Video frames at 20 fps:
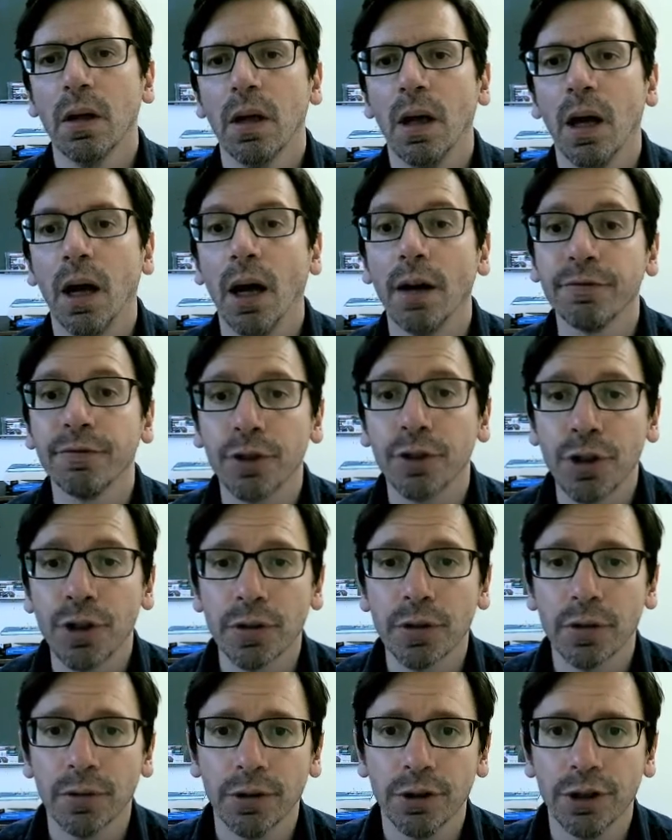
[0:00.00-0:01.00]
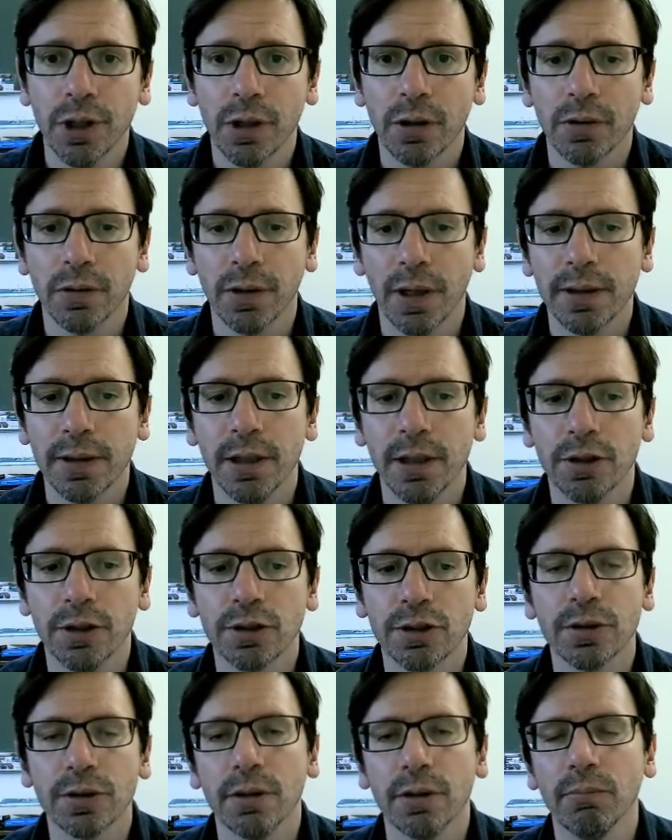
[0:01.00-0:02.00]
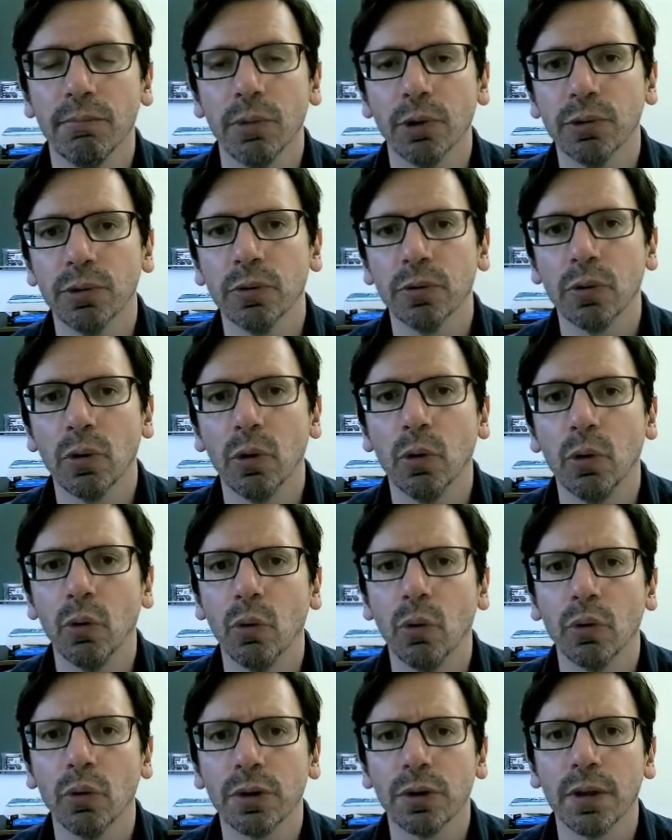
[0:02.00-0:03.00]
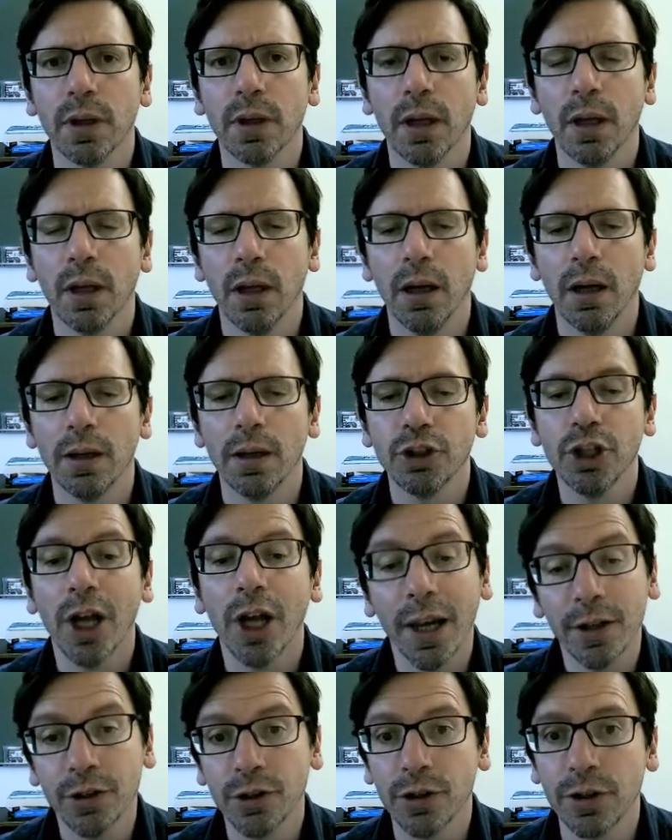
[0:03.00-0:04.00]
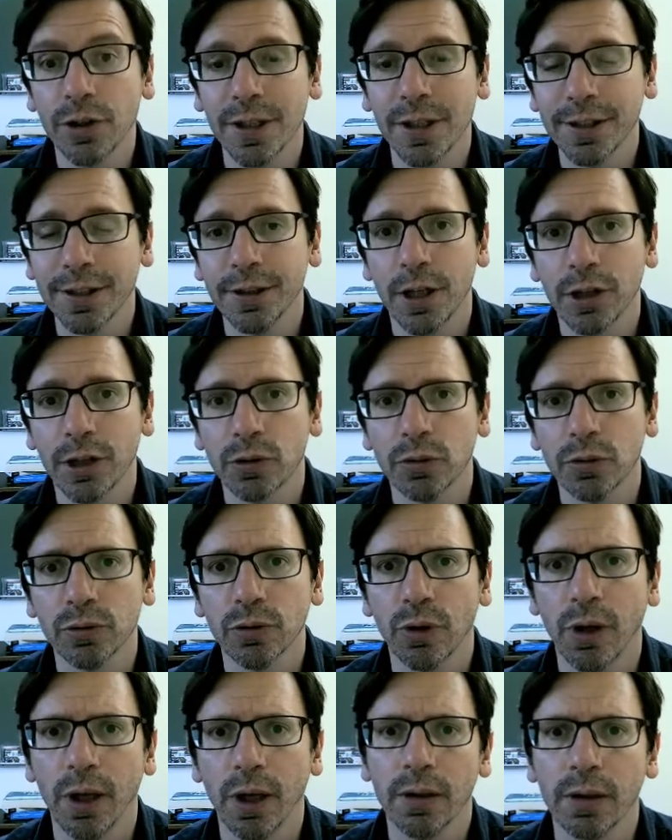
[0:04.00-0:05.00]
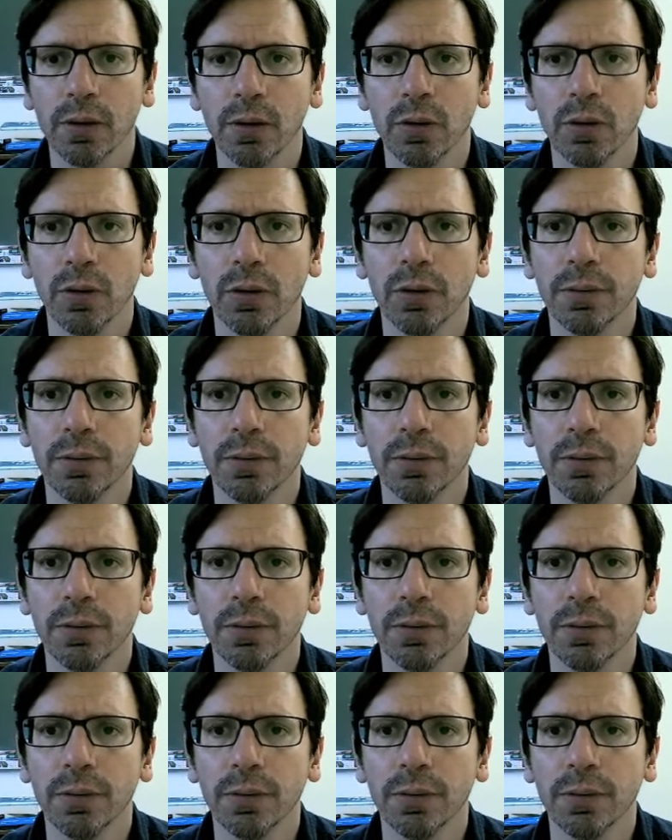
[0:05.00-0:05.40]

I'm Francesco De Cecco and I teach the module called Challenges in International Trade Law.